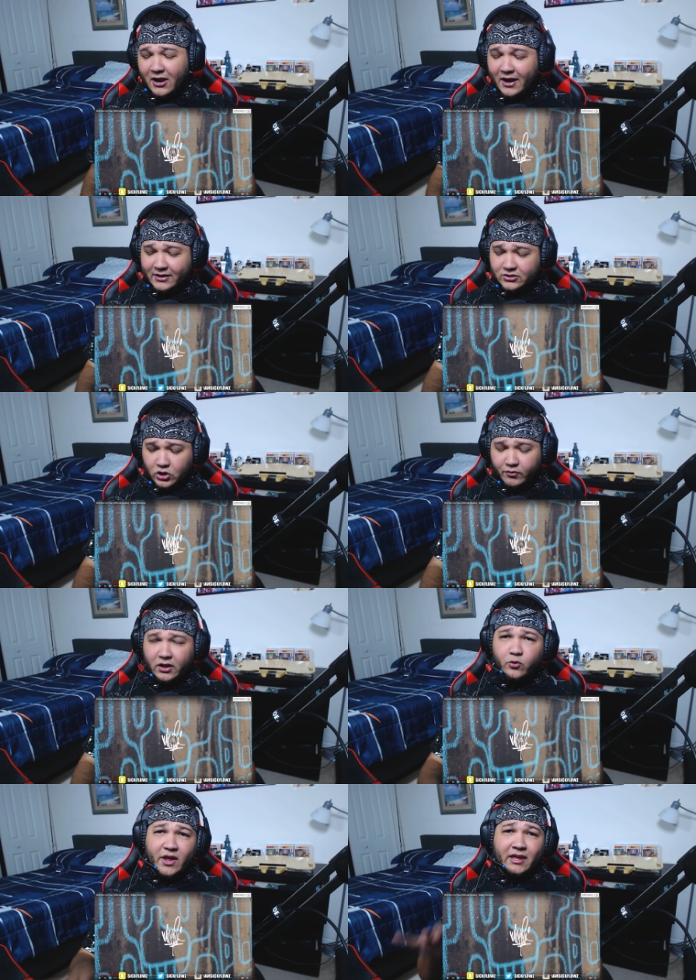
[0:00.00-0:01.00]
All right, so
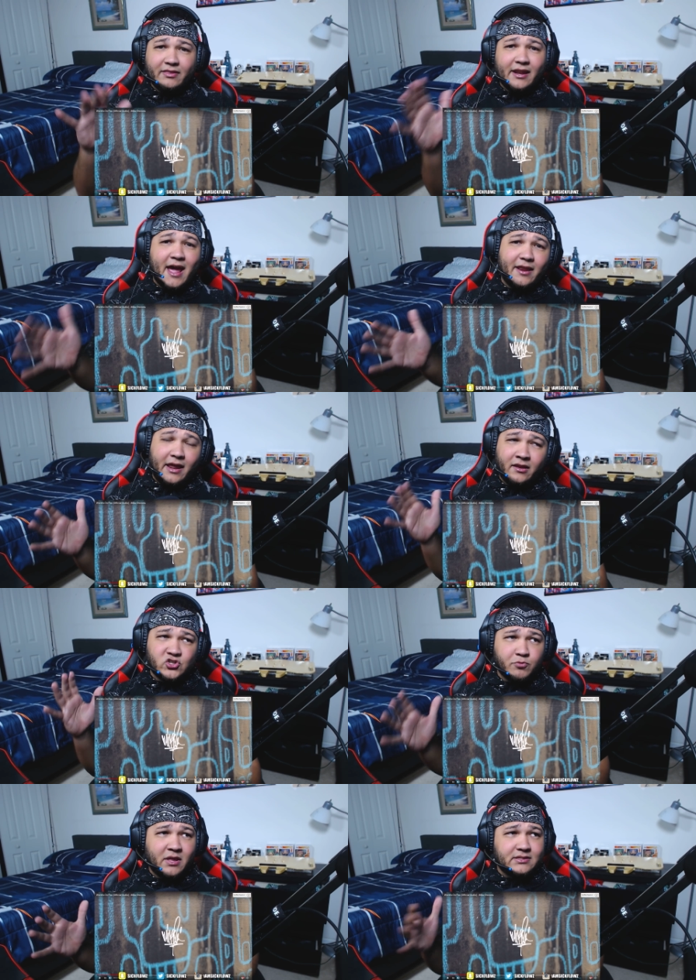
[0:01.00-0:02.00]
really quick, he did add
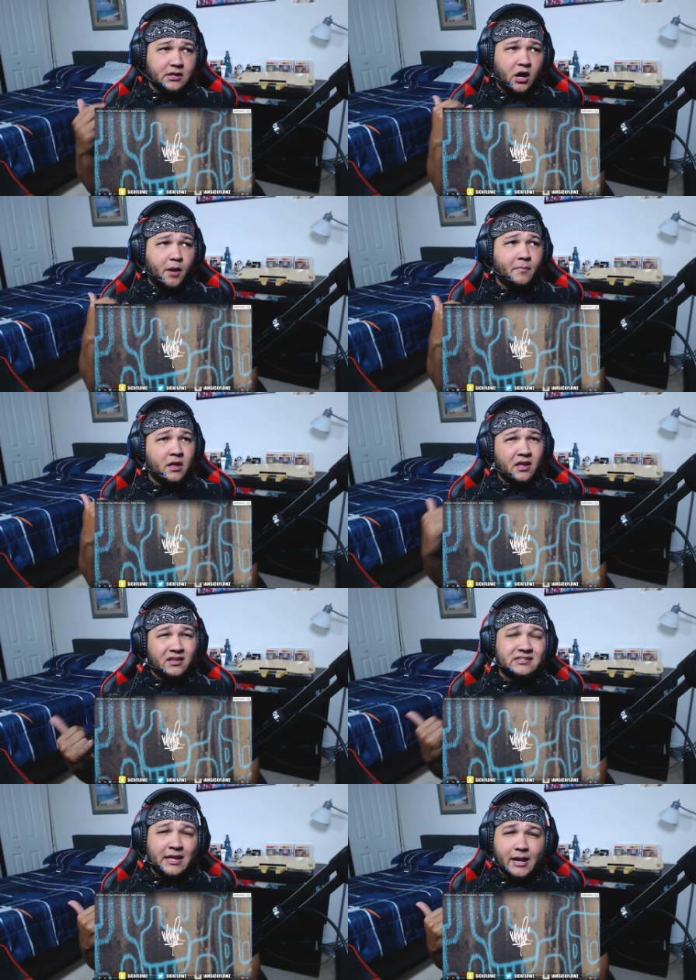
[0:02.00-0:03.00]
instruments. Um,
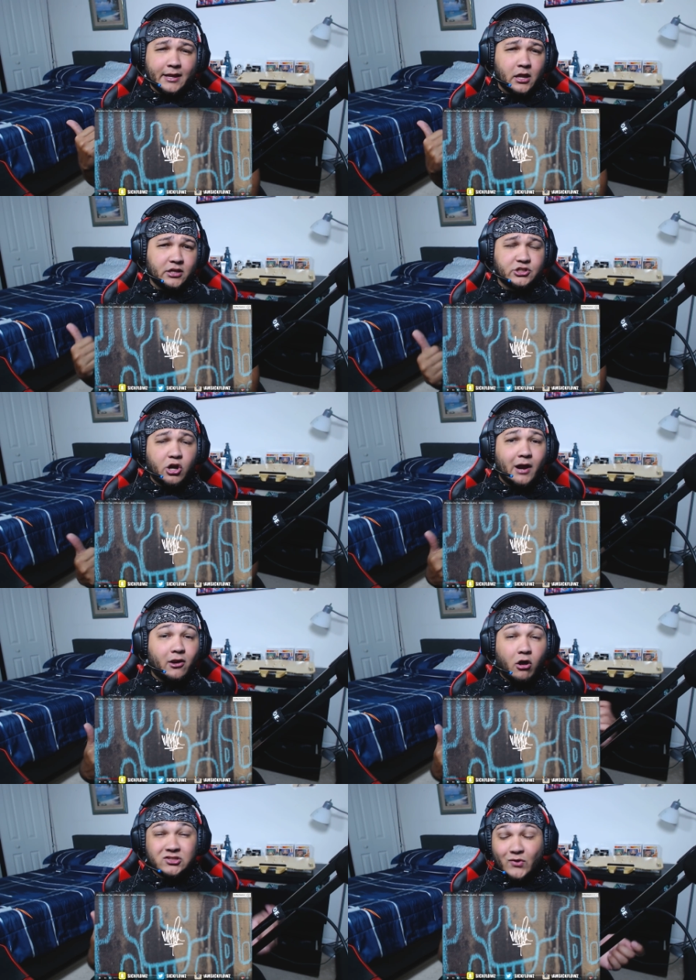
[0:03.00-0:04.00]
sounded like a guitar
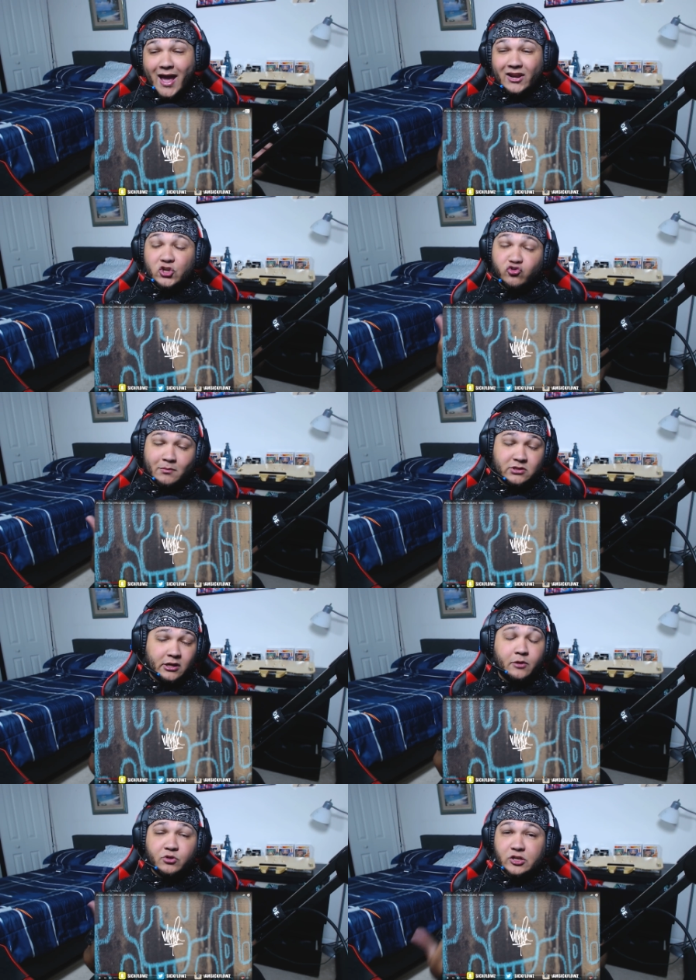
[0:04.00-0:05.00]
and also added drums
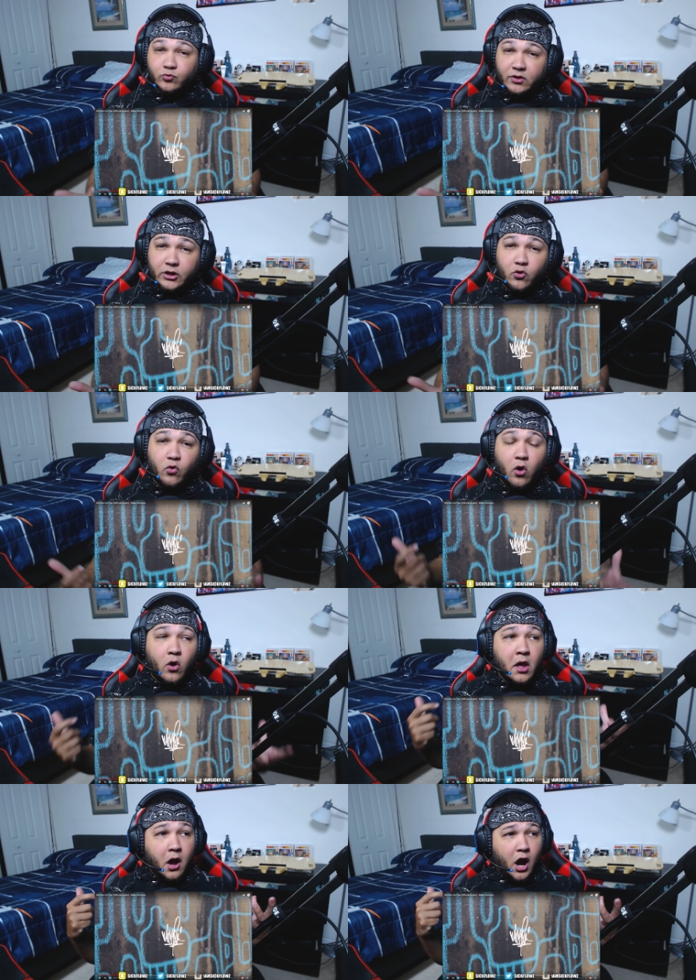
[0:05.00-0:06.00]
on it which is really
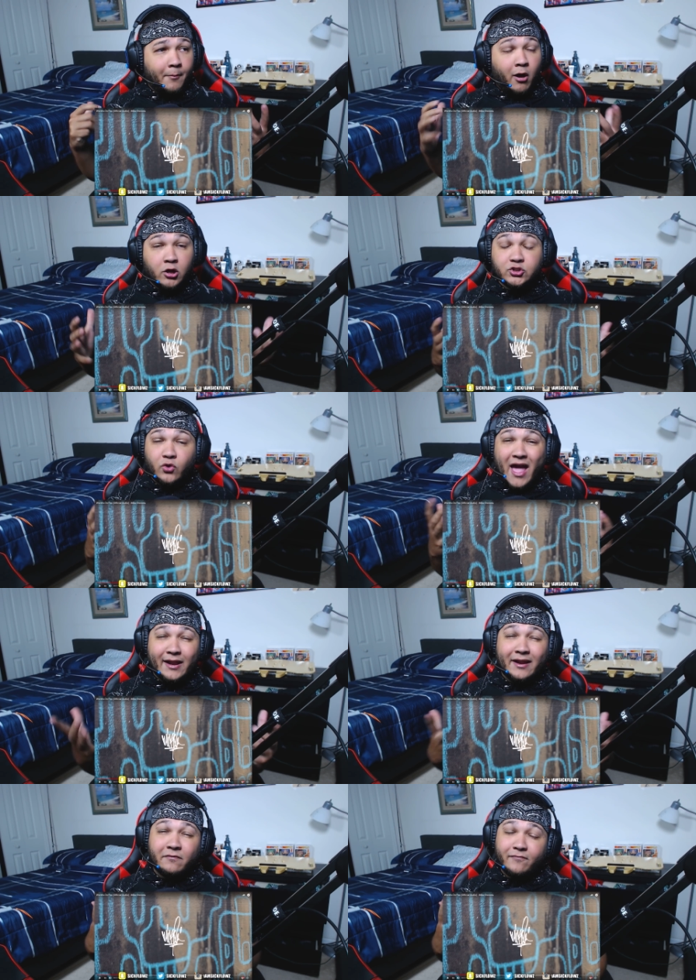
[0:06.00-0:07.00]
cool um also
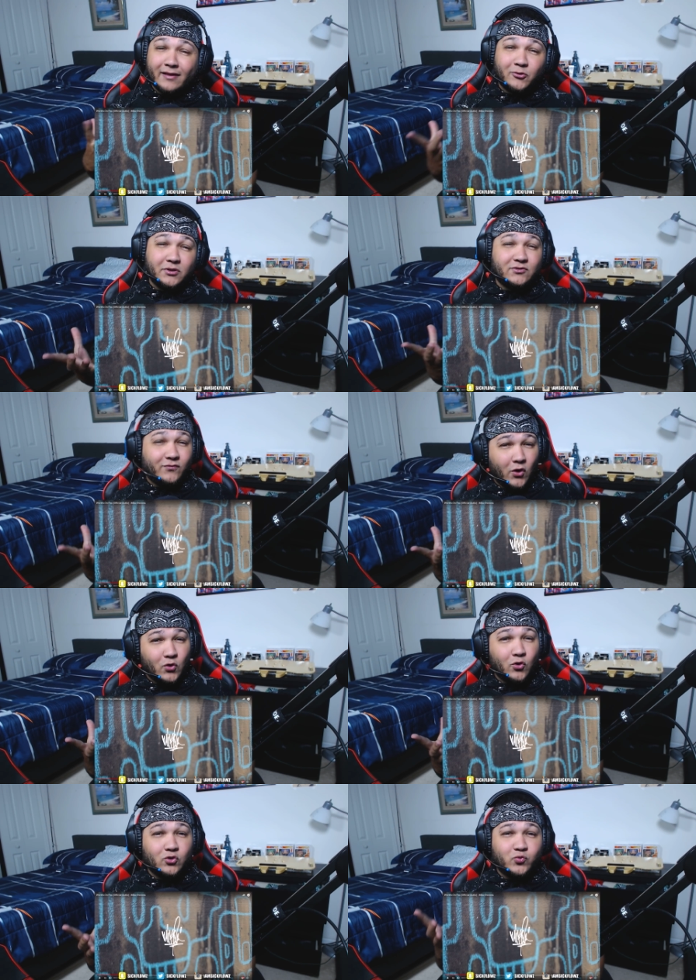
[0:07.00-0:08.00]
added effect to his
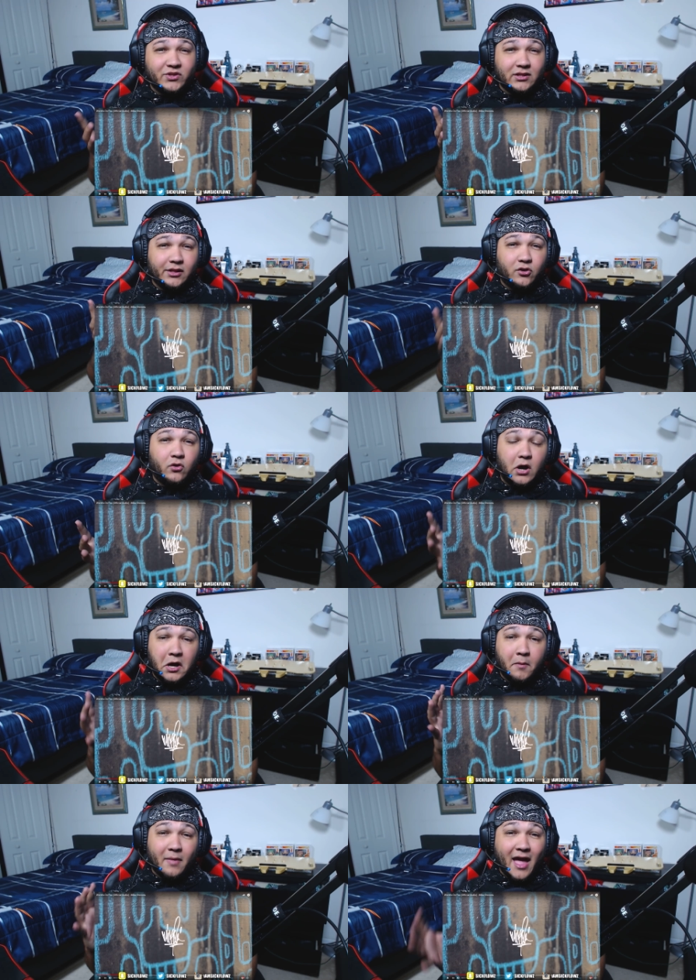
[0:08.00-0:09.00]
vocals with the little
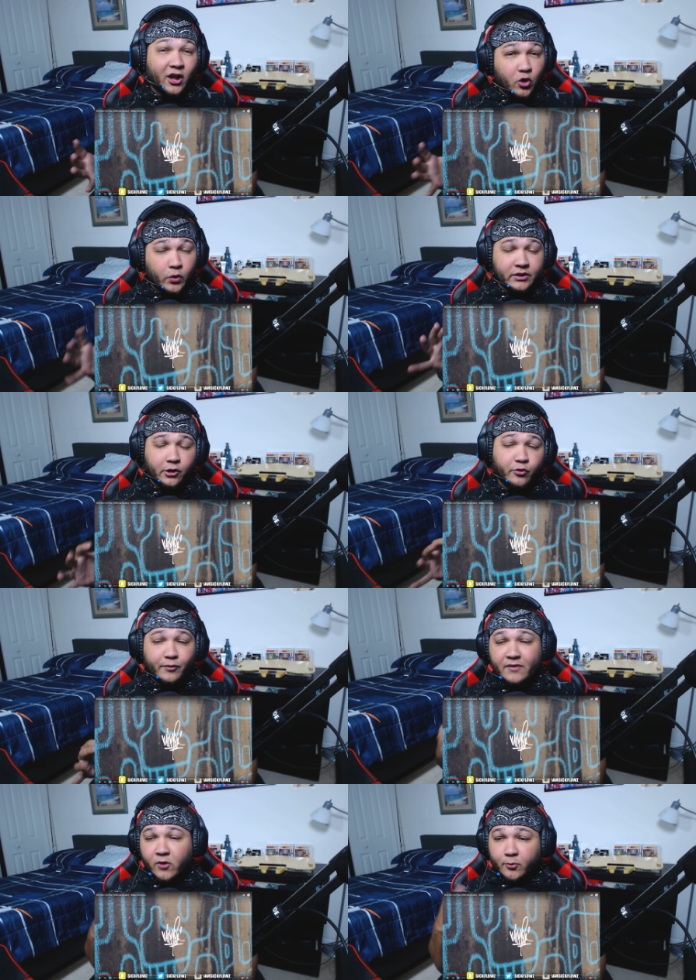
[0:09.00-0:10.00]
um echo and the little
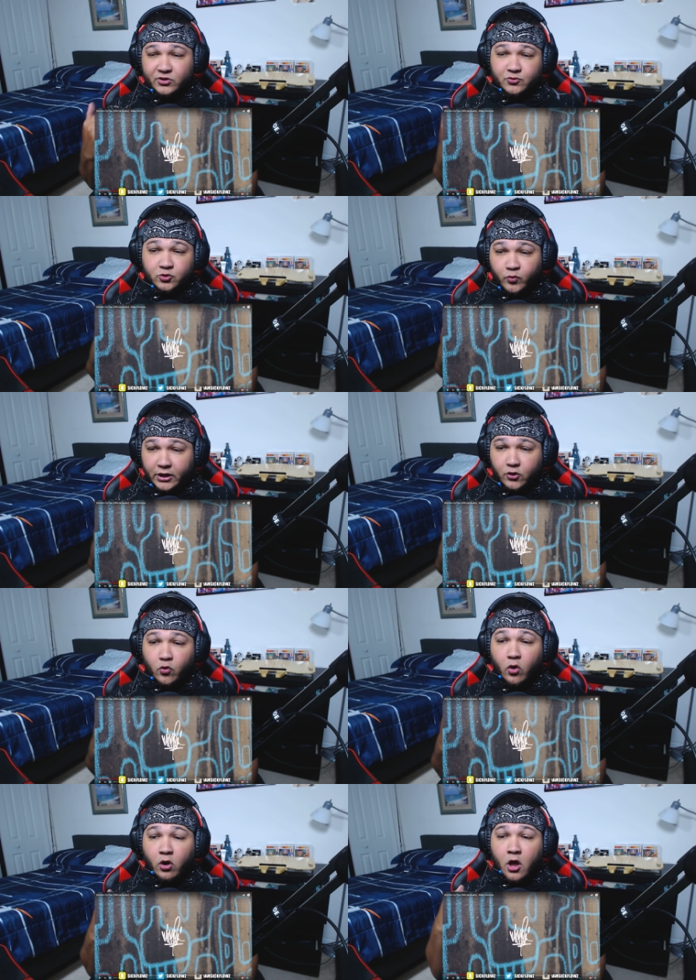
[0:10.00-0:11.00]
reverb which was really
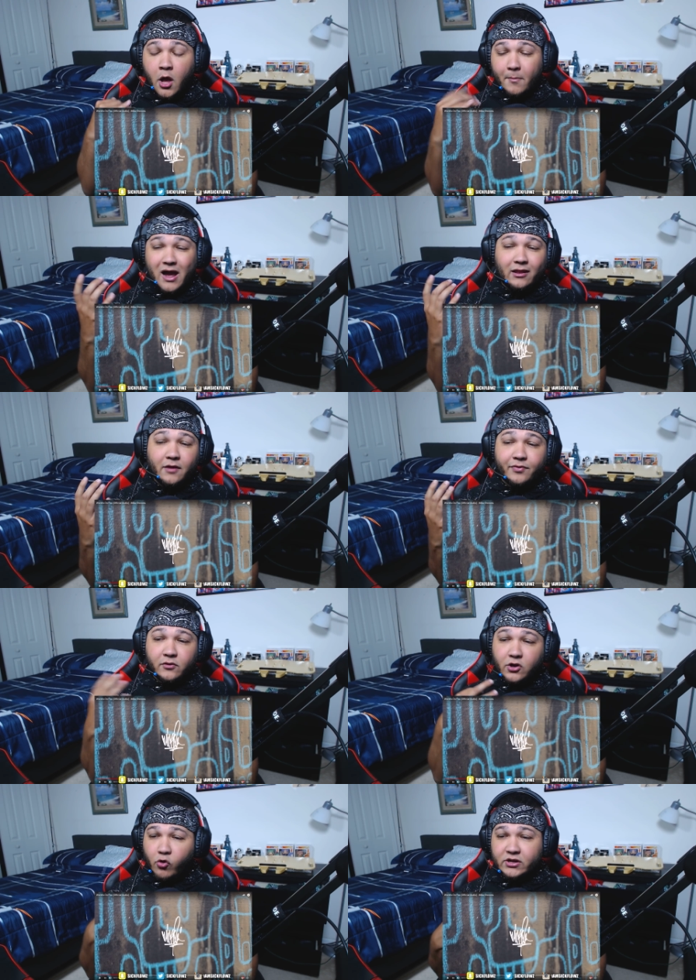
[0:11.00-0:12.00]
cool but i love
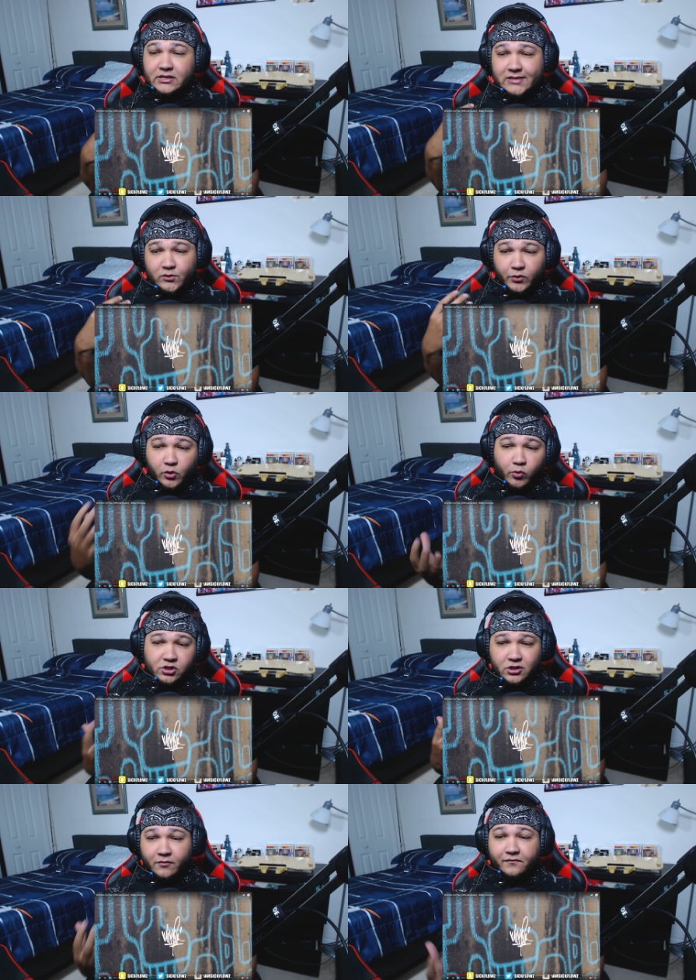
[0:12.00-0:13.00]
the chorus it says when the
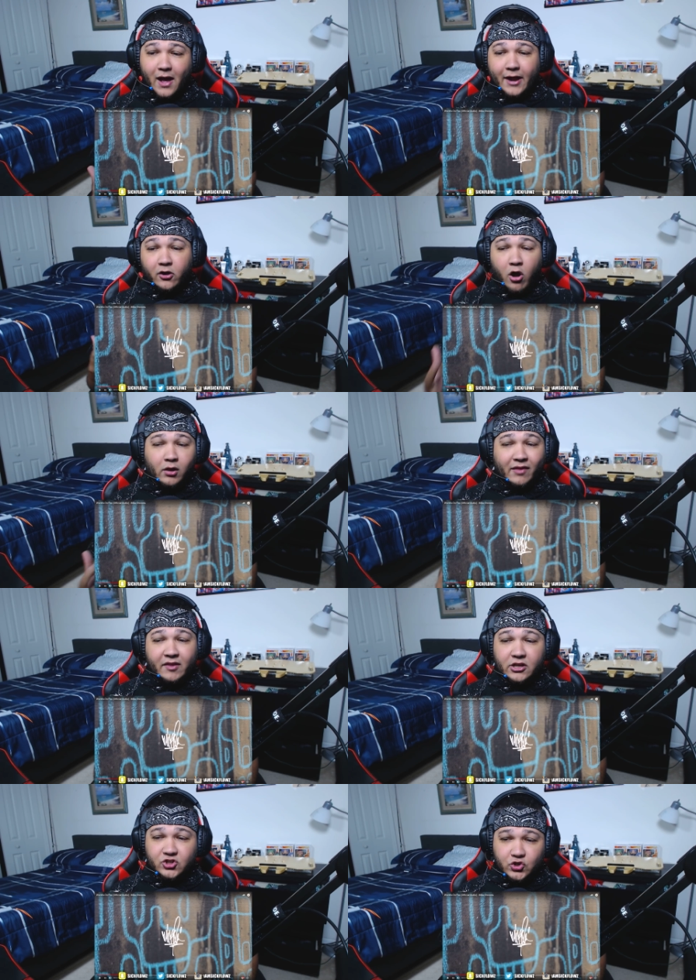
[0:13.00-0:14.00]
world's on fire all i
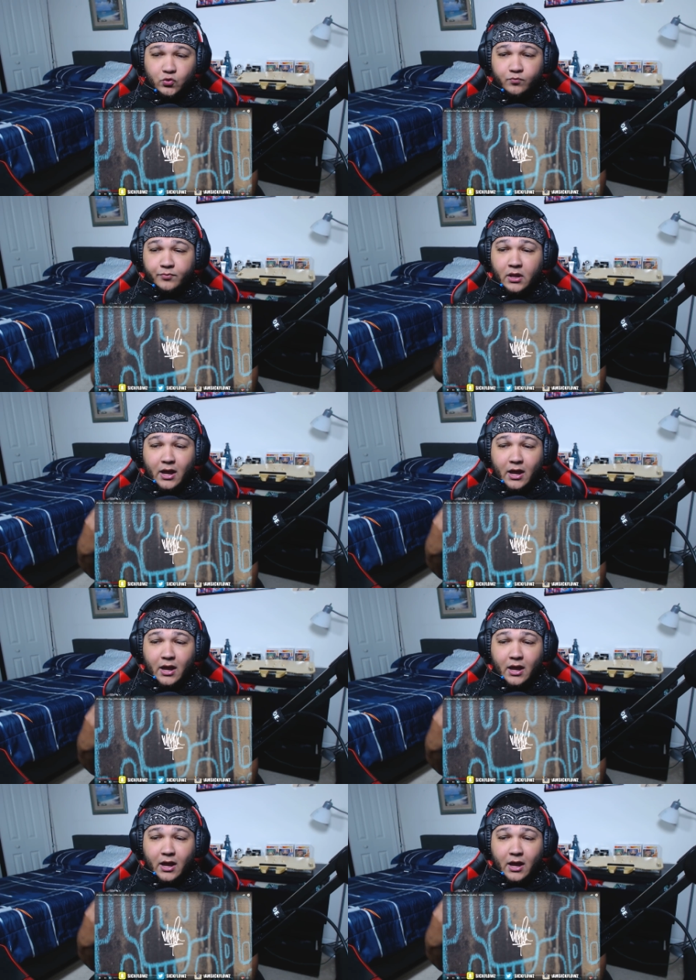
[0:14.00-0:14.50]
need is you